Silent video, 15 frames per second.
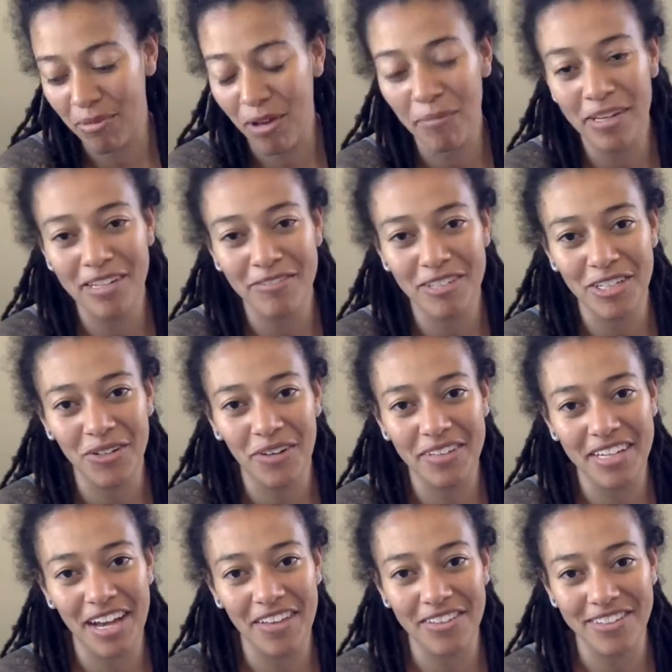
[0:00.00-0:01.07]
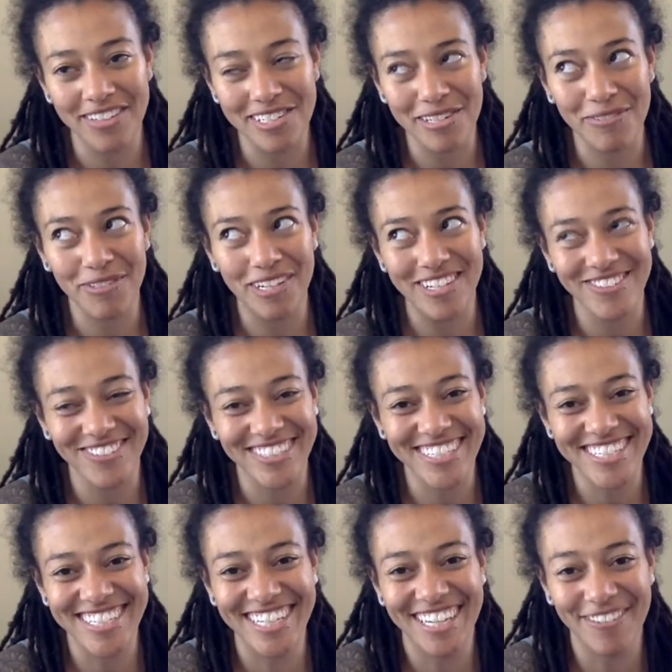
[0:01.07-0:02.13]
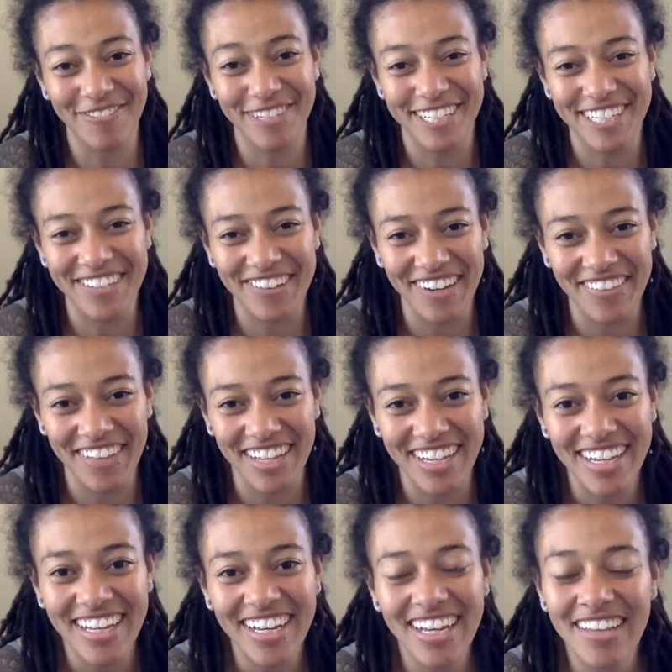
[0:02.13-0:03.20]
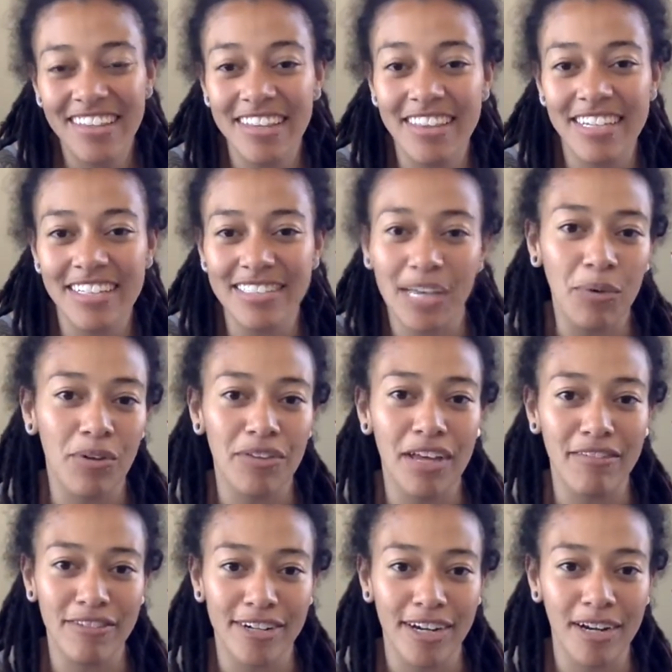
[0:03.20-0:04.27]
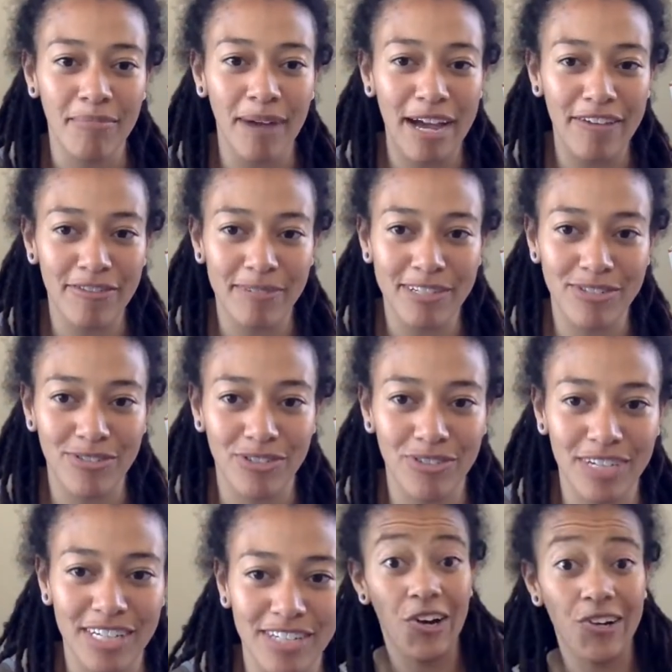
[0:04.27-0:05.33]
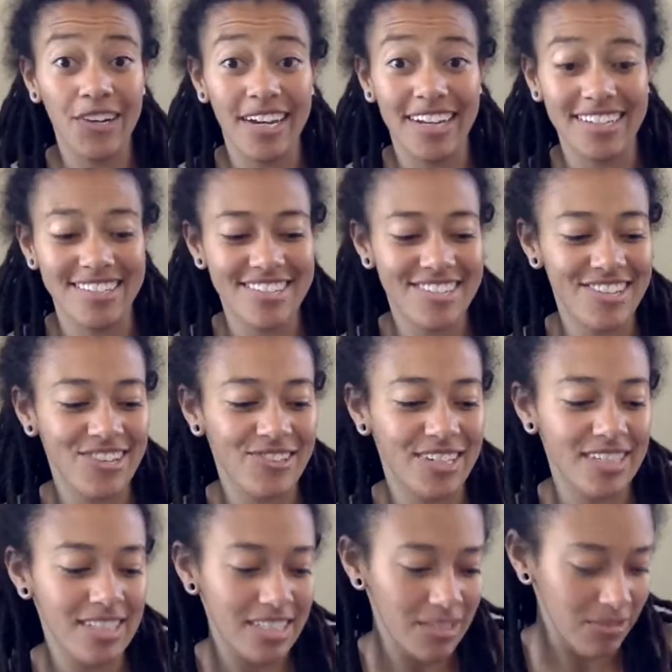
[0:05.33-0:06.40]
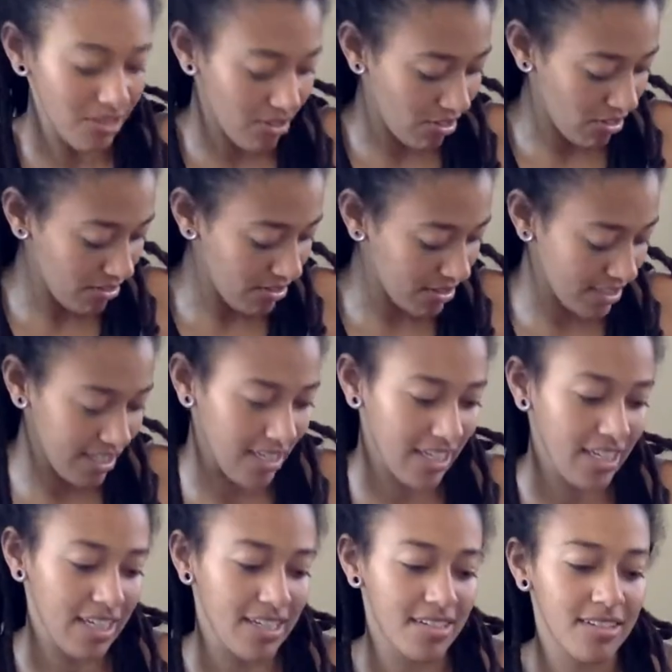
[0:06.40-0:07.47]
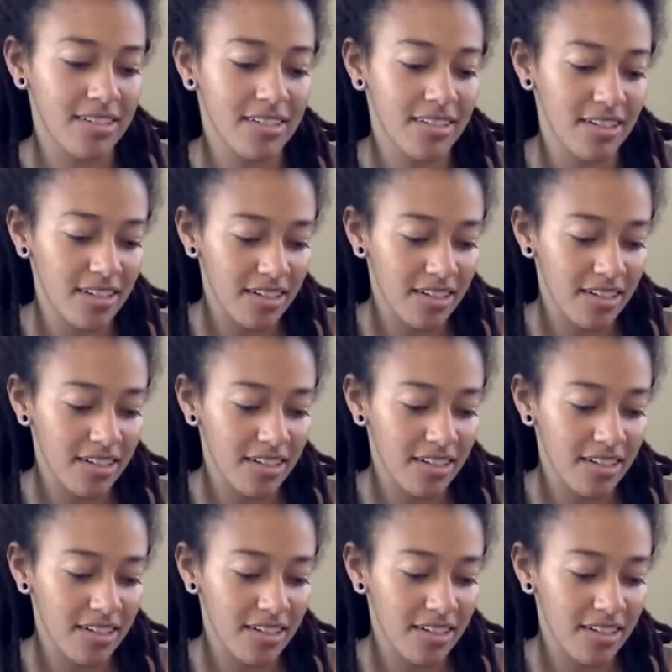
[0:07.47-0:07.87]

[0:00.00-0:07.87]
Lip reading: I'll make a video on the others if you guys want to see a video on the things I will never buy for my studio again. Okay, so let's see what all is in it.